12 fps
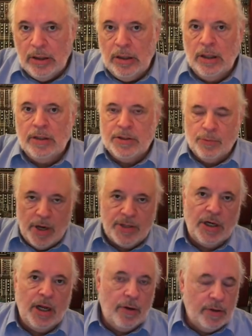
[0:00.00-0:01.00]
It's a
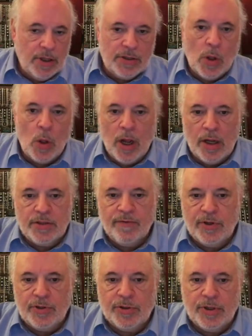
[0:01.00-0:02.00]
resonator. It does all kinds of
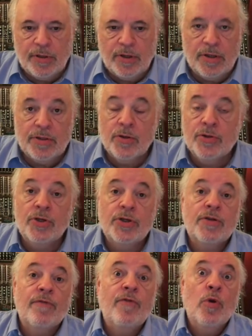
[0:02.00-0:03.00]
interesting things. Those are
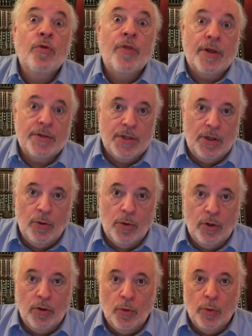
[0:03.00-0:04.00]
just a few things that you
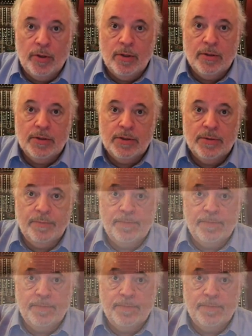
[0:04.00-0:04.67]
can do with this.